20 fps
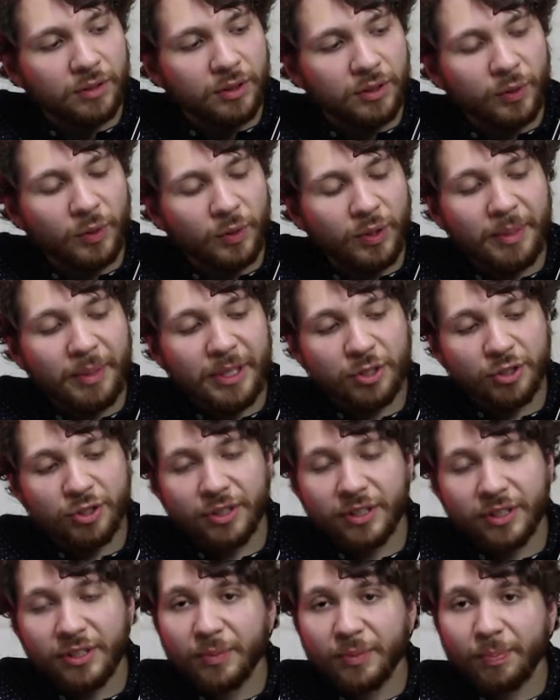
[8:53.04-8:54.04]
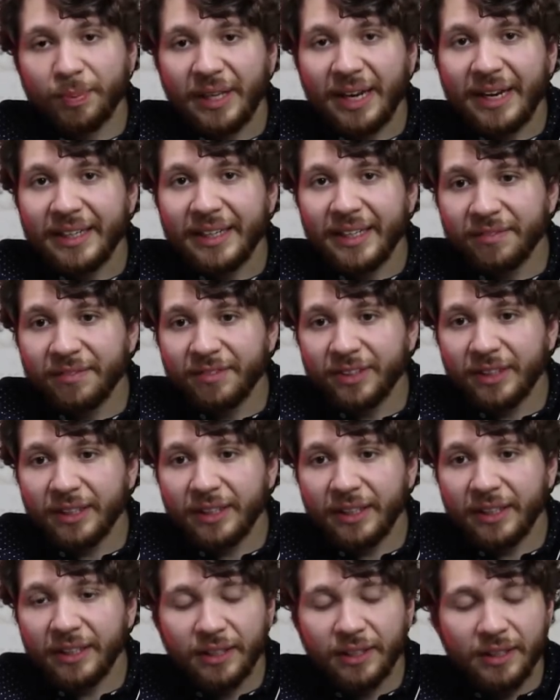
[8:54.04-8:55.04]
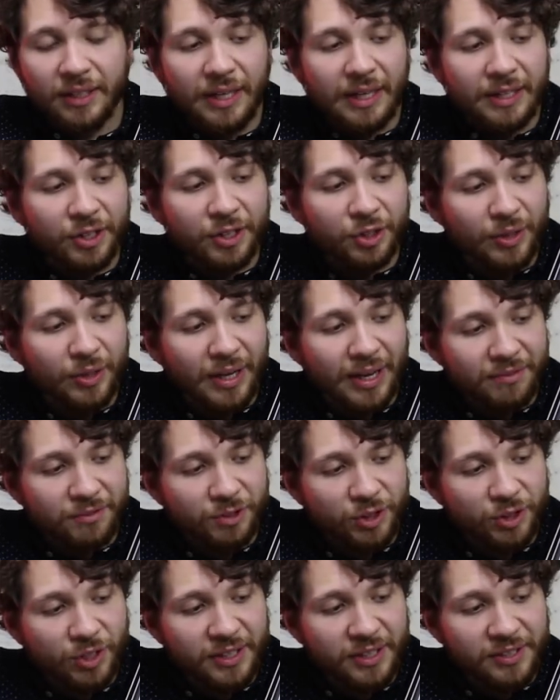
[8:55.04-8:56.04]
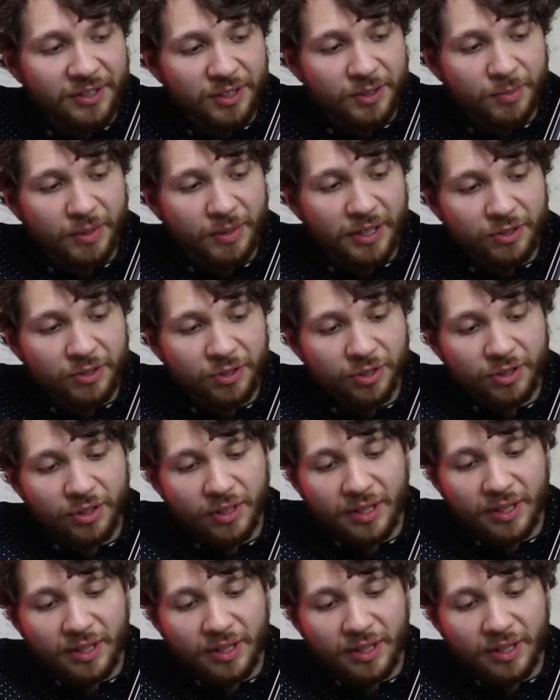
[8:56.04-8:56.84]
You want to make sure it's applied evenly and that you have just as much